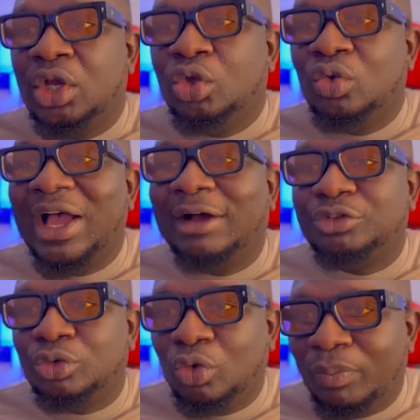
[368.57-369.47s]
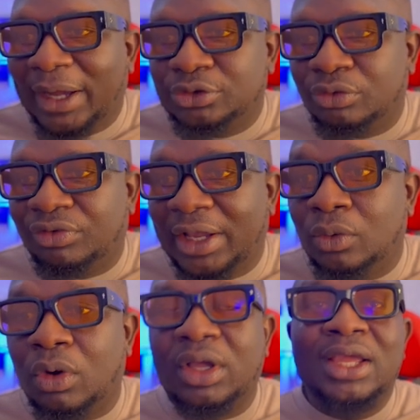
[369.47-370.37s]
you now have to go back to find
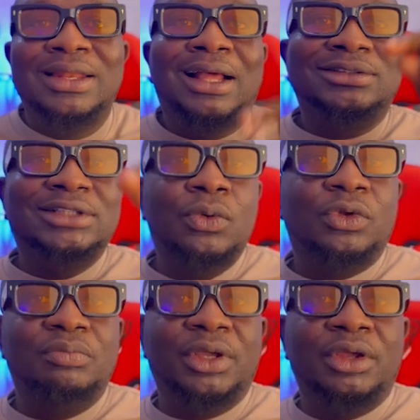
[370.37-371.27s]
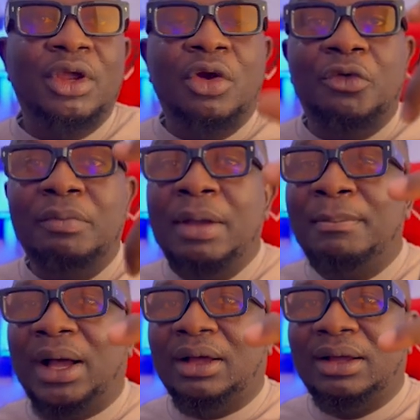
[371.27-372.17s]
work. Now stay with me.
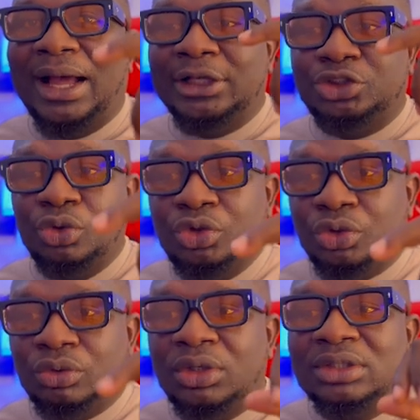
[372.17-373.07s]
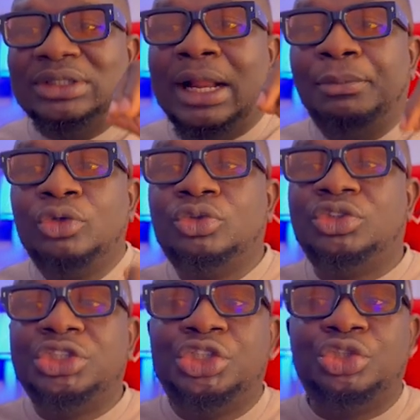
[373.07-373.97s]
Remember, I told you that I'm going
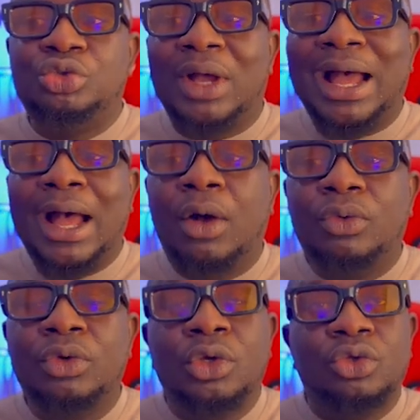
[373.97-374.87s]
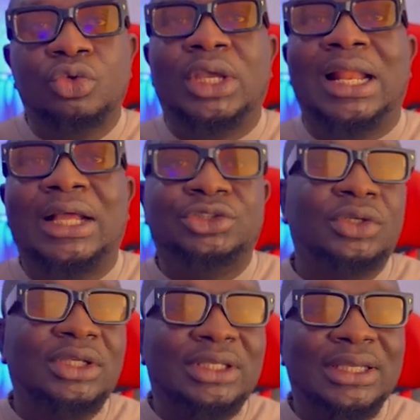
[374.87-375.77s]
to teach you how you can
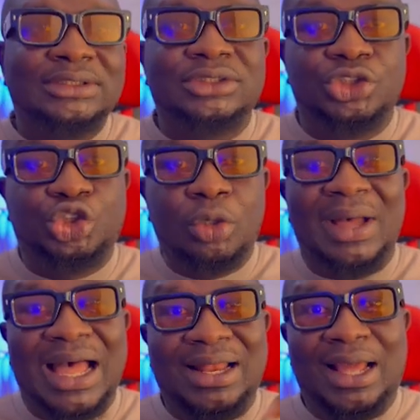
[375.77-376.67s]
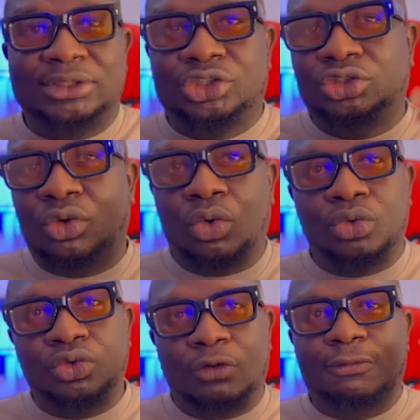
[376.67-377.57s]
actually get job alerts
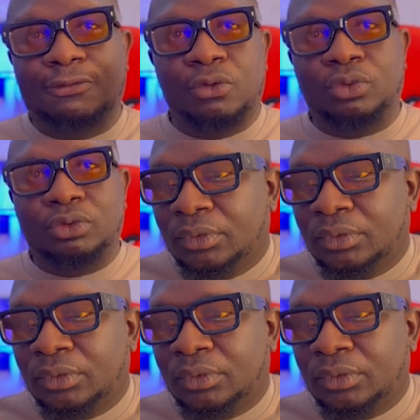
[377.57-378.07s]
on your phone.